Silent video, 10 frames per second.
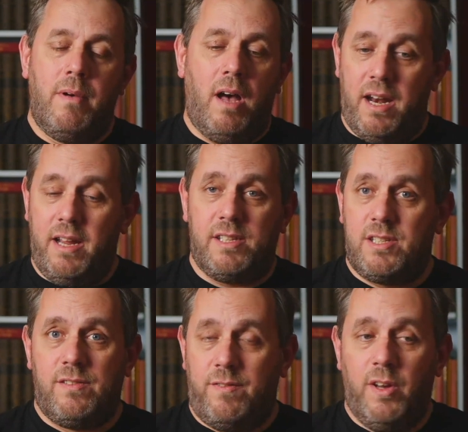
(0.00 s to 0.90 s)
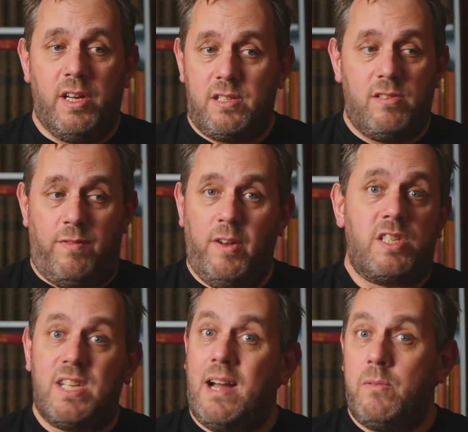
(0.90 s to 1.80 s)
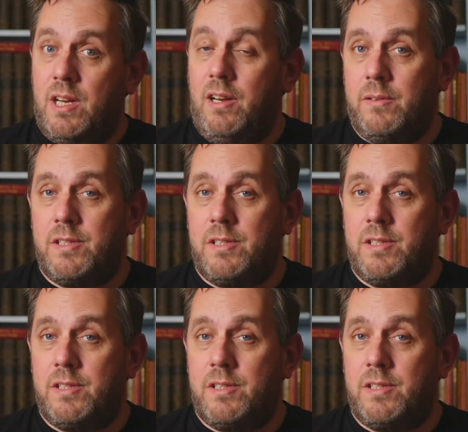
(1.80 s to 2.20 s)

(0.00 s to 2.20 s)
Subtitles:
And it's first down to lose.